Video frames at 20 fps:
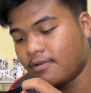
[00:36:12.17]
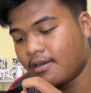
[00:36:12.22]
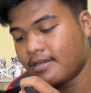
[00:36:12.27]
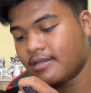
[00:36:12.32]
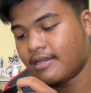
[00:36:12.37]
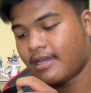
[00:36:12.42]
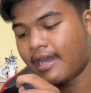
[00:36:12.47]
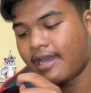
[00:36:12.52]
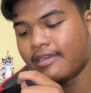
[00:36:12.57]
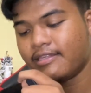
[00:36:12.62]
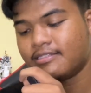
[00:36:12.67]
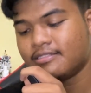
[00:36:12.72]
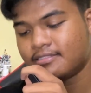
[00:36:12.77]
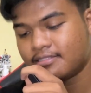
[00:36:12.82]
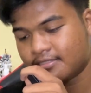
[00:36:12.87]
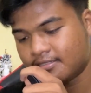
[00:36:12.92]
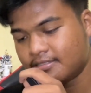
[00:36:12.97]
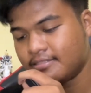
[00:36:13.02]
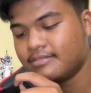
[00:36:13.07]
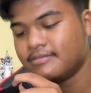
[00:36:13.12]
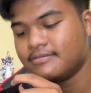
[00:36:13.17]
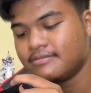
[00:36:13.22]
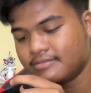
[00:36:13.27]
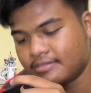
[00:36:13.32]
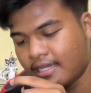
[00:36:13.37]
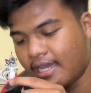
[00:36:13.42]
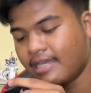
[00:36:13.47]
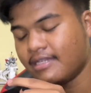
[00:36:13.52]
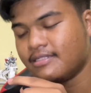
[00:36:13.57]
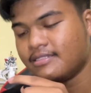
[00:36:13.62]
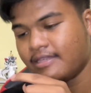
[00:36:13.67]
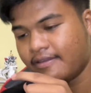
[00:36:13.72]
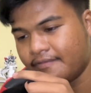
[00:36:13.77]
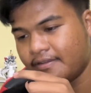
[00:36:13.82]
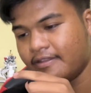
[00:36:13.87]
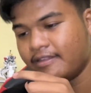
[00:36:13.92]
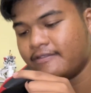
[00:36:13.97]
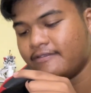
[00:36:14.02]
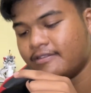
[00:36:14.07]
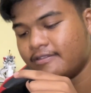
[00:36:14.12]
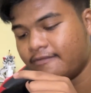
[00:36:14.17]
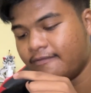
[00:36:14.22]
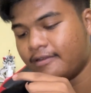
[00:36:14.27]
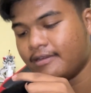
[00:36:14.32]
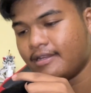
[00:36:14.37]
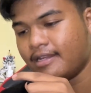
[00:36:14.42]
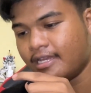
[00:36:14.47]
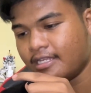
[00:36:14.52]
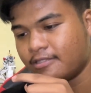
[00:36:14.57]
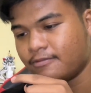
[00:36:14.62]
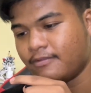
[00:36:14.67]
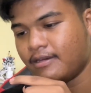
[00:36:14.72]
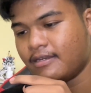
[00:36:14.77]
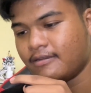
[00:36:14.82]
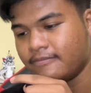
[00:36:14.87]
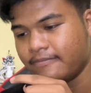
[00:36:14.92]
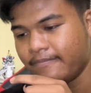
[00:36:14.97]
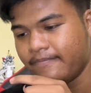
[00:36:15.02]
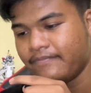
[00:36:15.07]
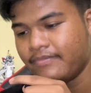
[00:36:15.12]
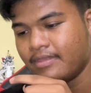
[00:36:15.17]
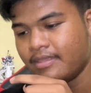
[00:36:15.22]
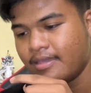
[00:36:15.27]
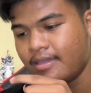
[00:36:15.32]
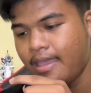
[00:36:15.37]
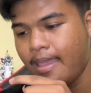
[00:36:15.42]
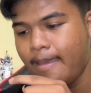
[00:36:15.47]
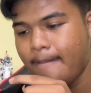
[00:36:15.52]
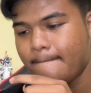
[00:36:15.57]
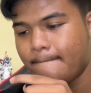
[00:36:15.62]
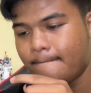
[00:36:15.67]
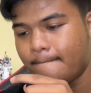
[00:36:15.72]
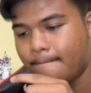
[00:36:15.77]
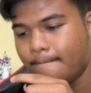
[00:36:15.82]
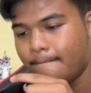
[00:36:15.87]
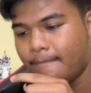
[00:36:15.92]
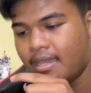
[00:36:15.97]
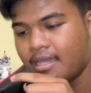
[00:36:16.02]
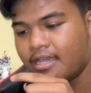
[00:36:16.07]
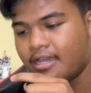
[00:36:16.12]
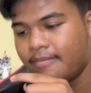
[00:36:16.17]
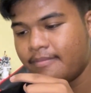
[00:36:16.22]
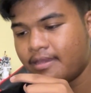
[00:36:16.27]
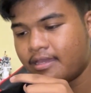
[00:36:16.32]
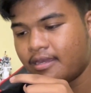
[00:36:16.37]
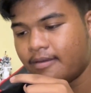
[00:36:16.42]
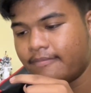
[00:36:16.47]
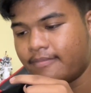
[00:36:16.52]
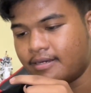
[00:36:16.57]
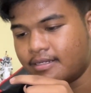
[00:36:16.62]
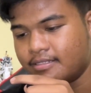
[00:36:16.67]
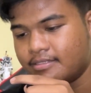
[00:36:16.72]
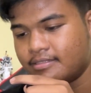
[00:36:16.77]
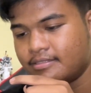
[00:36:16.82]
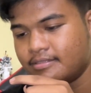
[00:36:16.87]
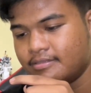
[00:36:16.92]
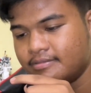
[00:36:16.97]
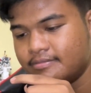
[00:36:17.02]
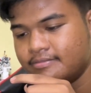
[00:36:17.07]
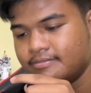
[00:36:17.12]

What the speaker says: one. I saved this for the last one. Mecha Burst.